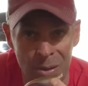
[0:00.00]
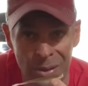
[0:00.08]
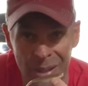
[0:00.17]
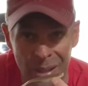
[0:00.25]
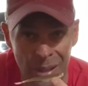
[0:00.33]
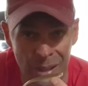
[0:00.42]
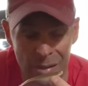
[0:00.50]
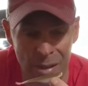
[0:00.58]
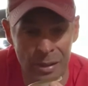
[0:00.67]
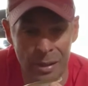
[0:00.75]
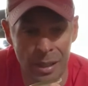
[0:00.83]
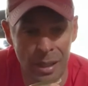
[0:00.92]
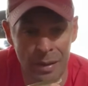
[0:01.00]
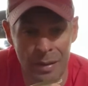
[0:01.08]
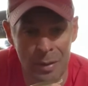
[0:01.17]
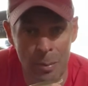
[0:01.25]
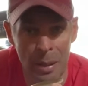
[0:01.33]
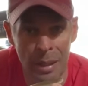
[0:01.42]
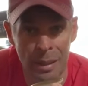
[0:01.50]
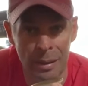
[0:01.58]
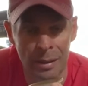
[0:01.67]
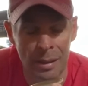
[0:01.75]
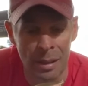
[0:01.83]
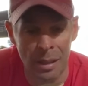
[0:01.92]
You're going to catch everything on this bait.